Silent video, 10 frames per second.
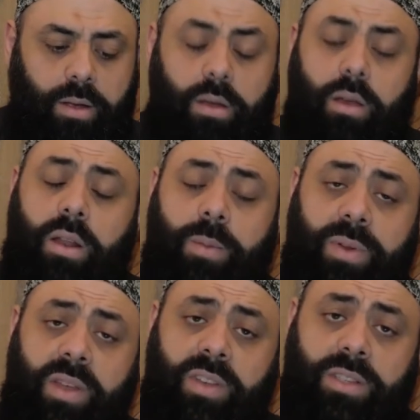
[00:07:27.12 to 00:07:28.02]
In
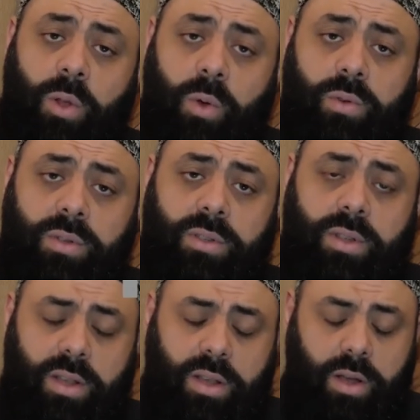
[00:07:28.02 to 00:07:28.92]
previous laws
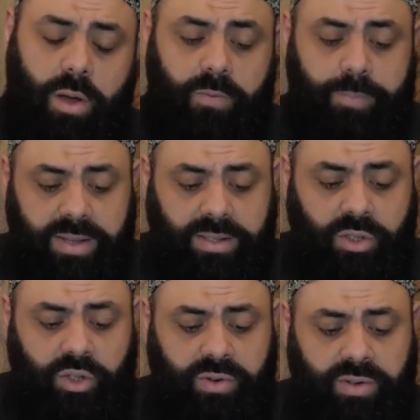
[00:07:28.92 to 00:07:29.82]
of
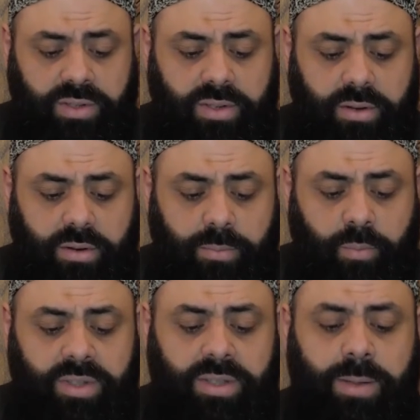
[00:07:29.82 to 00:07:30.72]
messengers,
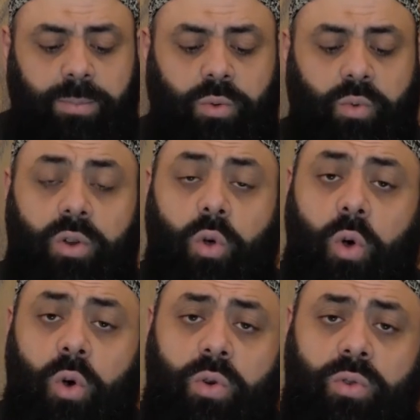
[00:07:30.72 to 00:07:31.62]
Muslims were
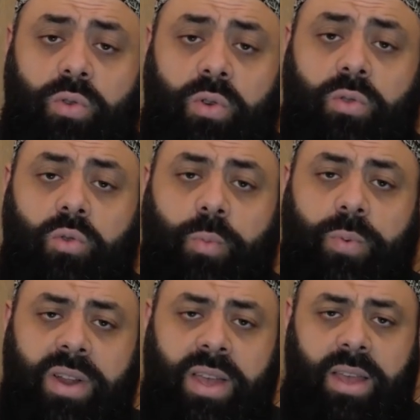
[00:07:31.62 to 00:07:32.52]
ordered to
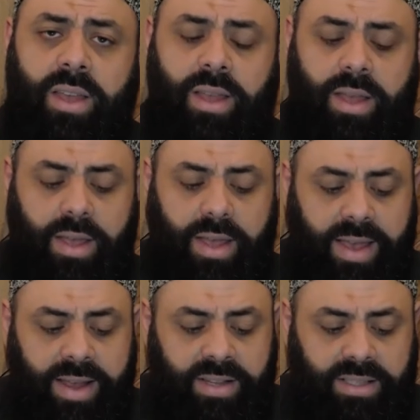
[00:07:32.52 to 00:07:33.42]
pray
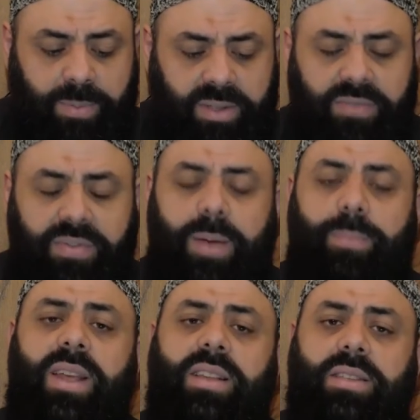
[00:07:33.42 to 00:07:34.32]
in specific
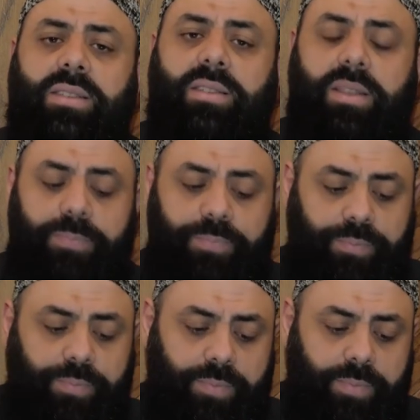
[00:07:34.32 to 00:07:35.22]
places.
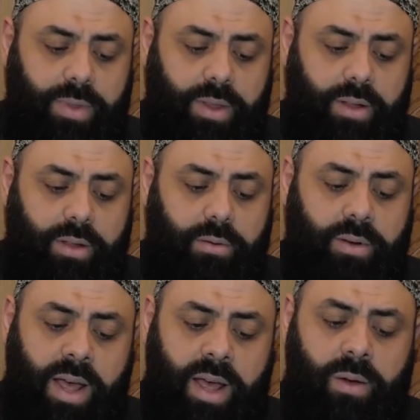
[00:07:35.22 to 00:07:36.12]

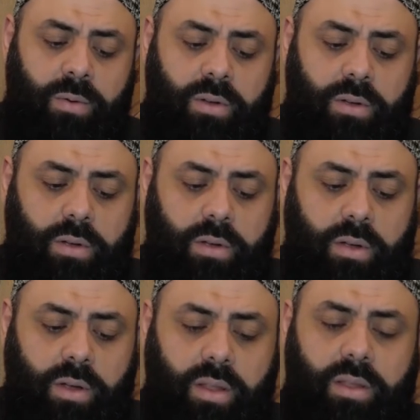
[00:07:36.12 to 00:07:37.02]
Now,
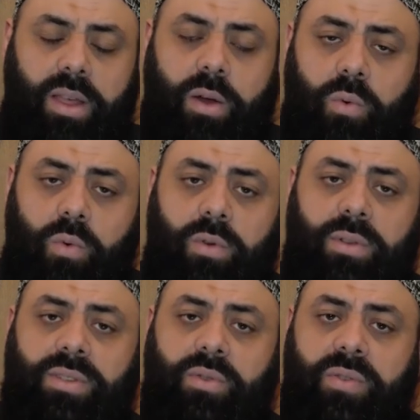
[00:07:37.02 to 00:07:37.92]
in the
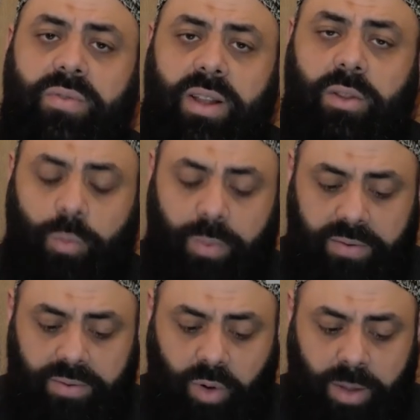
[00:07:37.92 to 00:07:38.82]
rules revealed to
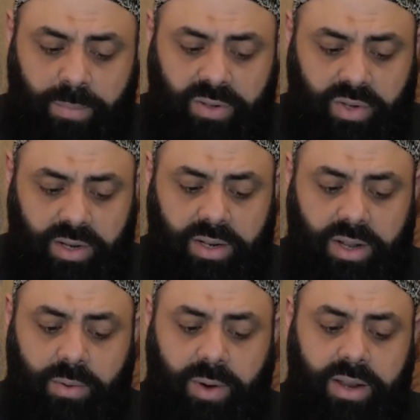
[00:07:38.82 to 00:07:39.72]
Prophet Muhammad
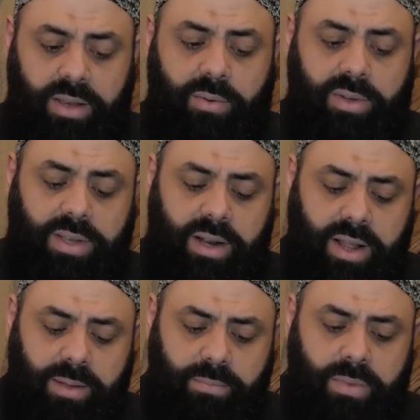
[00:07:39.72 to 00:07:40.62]
sallallahu alaihi wasallam,